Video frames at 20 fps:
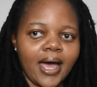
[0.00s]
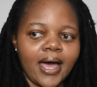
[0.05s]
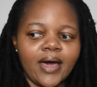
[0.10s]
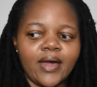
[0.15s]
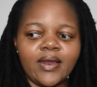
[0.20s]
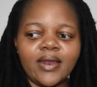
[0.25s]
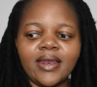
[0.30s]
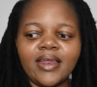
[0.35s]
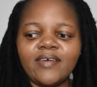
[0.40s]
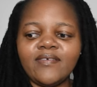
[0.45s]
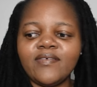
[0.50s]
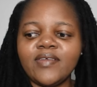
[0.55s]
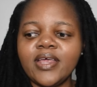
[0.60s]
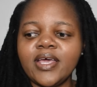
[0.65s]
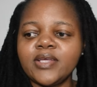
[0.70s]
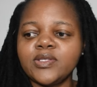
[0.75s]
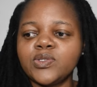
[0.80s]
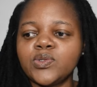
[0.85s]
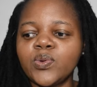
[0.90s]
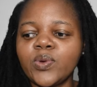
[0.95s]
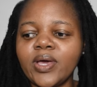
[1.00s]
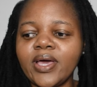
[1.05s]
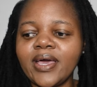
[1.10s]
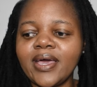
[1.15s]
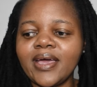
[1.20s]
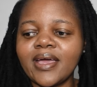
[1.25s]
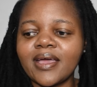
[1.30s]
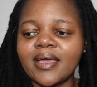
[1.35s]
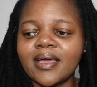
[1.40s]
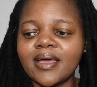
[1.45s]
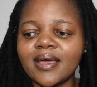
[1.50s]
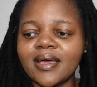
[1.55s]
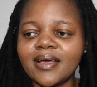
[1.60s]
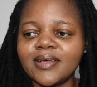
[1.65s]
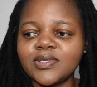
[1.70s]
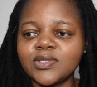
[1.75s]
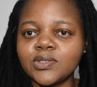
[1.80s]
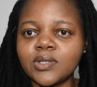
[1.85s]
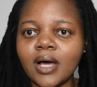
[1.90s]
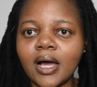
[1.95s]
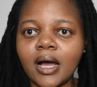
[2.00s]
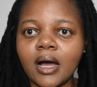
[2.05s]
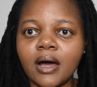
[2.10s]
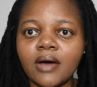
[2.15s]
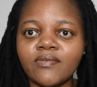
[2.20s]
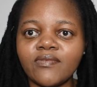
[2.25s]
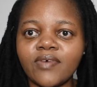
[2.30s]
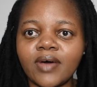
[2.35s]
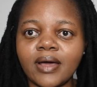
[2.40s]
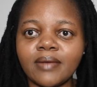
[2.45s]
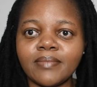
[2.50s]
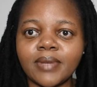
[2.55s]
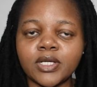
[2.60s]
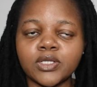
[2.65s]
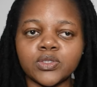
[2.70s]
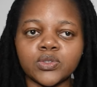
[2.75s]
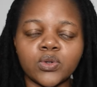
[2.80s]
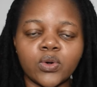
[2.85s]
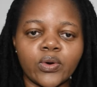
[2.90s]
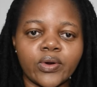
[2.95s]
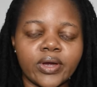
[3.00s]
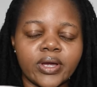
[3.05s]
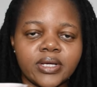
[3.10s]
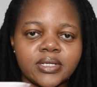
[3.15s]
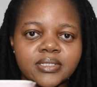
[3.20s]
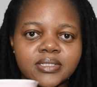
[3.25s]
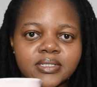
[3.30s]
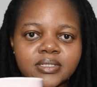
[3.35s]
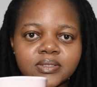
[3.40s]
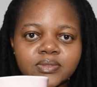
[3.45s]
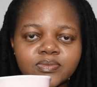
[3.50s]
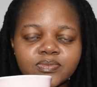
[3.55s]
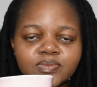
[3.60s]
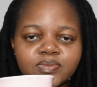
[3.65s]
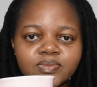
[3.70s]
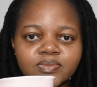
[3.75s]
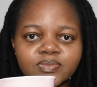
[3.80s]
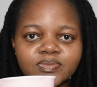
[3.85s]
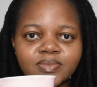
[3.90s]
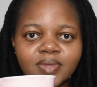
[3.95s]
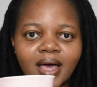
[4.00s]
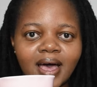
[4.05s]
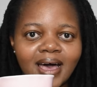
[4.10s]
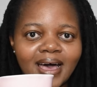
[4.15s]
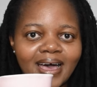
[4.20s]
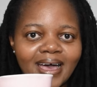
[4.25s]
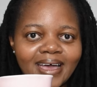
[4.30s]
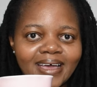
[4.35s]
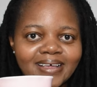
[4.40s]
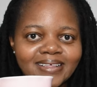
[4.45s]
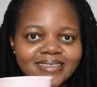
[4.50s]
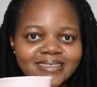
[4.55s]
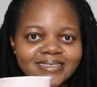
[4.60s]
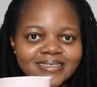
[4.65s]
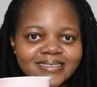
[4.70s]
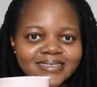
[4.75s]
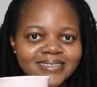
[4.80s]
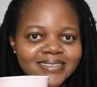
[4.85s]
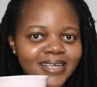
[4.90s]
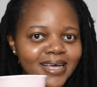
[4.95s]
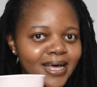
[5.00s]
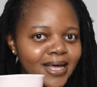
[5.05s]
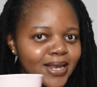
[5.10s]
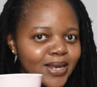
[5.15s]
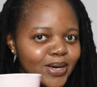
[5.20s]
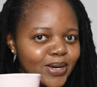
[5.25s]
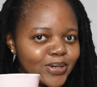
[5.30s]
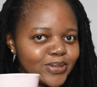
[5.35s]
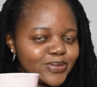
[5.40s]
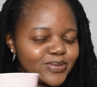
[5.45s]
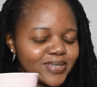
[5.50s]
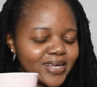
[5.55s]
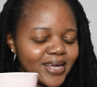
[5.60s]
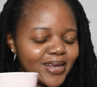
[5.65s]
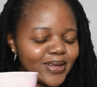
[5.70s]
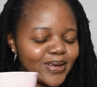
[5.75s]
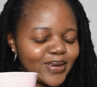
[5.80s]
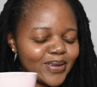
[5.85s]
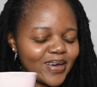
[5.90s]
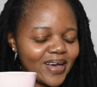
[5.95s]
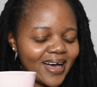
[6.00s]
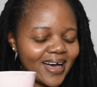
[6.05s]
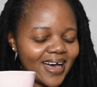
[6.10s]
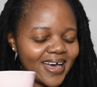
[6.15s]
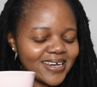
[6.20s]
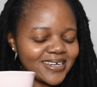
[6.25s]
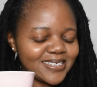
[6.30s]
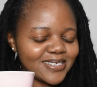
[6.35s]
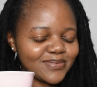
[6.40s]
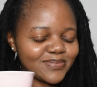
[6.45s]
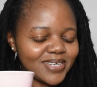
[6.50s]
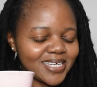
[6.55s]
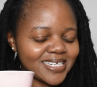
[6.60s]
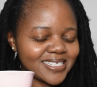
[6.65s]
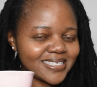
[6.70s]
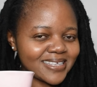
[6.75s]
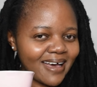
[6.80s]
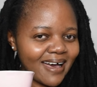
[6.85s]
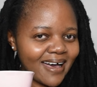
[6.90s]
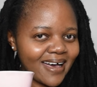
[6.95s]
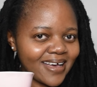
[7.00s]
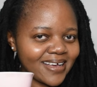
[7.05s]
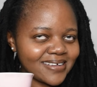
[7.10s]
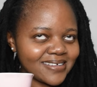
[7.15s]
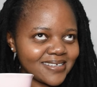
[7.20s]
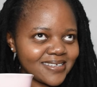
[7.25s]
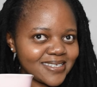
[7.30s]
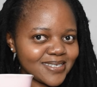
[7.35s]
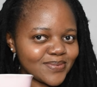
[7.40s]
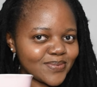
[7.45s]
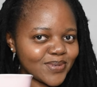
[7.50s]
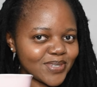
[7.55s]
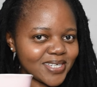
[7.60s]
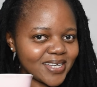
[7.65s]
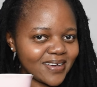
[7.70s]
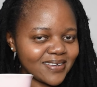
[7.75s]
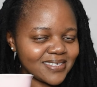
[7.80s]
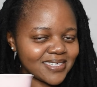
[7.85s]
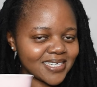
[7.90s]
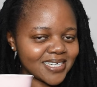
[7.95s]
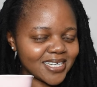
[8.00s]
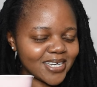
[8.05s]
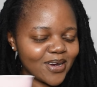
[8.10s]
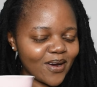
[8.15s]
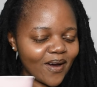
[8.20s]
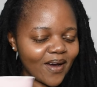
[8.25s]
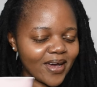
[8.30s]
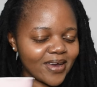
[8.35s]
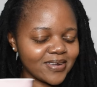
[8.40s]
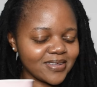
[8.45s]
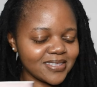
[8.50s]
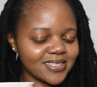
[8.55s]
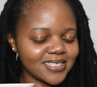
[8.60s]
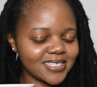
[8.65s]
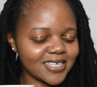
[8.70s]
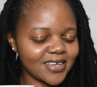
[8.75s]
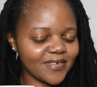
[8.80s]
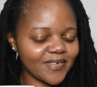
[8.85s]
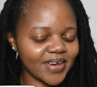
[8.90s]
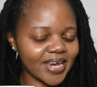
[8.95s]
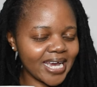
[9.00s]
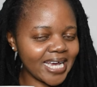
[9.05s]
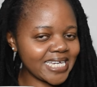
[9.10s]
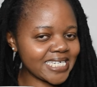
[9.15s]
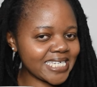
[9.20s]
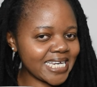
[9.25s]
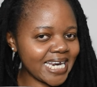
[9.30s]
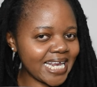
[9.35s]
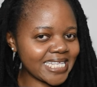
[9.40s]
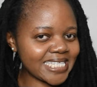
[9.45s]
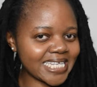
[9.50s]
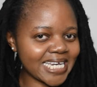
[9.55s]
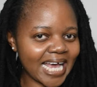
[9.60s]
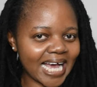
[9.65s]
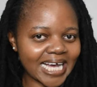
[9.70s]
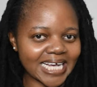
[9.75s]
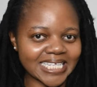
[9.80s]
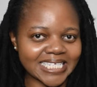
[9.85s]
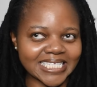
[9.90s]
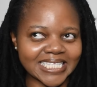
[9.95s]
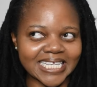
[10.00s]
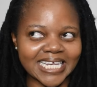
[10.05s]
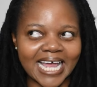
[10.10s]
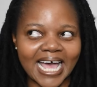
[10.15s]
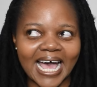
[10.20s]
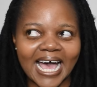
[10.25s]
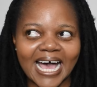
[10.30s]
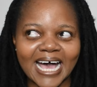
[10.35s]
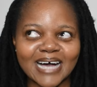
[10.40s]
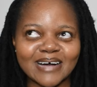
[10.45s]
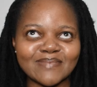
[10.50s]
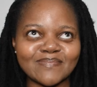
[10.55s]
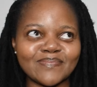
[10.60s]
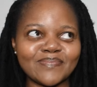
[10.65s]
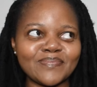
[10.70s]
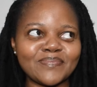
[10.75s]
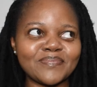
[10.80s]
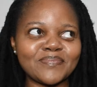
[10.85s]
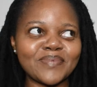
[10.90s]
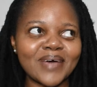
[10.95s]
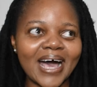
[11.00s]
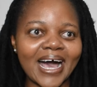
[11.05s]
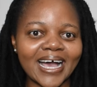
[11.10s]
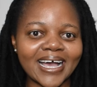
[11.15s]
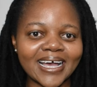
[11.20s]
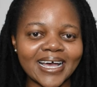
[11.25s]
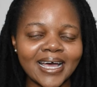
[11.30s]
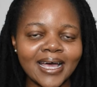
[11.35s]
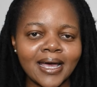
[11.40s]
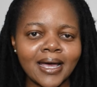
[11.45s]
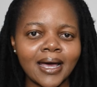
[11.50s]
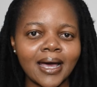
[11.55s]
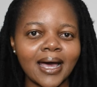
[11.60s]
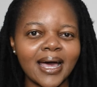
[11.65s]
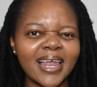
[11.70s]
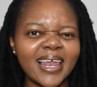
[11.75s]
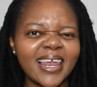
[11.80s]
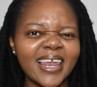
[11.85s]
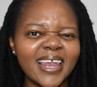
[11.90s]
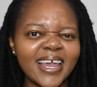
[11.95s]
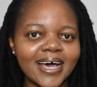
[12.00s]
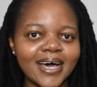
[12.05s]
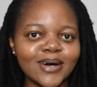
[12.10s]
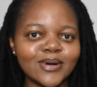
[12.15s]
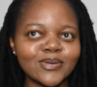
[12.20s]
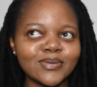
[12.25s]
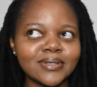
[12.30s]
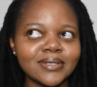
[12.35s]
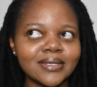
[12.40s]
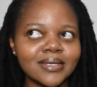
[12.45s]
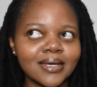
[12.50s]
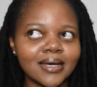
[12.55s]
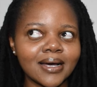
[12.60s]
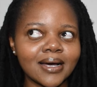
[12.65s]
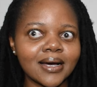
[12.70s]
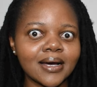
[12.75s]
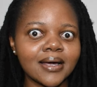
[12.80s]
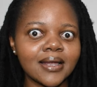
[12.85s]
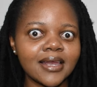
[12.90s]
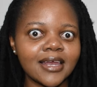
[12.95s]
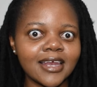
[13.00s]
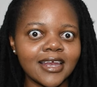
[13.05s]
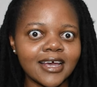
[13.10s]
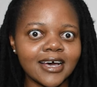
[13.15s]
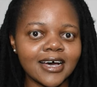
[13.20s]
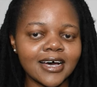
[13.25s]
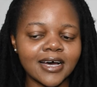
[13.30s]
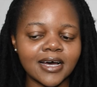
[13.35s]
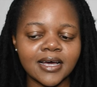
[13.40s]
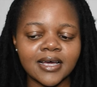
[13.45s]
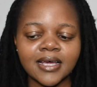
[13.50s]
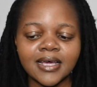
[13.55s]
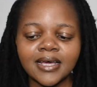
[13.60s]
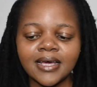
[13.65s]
I don't have network, so I can't find my stories. Hi. Hello. Hello, hi, dis me, dis I. Small town Didi, your hiding these your internet. Nakastracha, I'm back. Hello, yeah, la.